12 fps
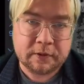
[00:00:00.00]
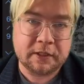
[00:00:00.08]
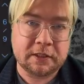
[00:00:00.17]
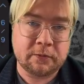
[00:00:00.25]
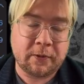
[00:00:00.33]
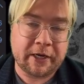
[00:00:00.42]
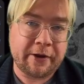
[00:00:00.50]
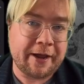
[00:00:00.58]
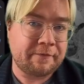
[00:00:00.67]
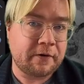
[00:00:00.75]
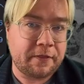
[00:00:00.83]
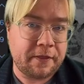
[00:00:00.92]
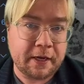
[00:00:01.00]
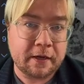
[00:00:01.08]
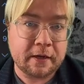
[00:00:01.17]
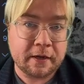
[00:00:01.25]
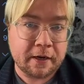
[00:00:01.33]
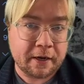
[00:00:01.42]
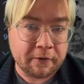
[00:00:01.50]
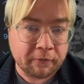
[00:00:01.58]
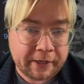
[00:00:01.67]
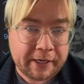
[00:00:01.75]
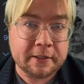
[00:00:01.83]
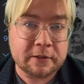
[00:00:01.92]
but this is why you have to think
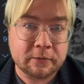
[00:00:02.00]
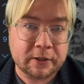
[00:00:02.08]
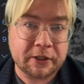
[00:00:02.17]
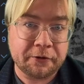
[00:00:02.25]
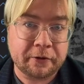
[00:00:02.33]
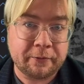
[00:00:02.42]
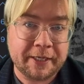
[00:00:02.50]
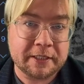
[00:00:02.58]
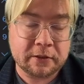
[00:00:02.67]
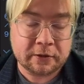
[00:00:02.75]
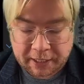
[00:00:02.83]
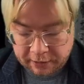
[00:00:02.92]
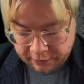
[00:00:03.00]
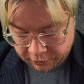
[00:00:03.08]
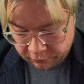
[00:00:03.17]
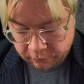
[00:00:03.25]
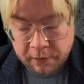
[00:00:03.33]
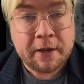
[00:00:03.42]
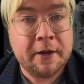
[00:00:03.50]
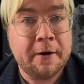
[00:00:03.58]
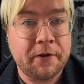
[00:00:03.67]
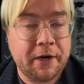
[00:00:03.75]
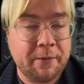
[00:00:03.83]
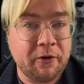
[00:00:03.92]
and read into what your equations are telling you.
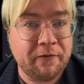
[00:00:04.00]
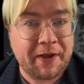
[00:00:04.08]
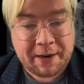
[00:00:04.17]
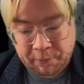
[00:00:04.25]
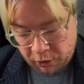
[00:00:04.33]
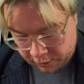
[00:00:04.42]
The number of A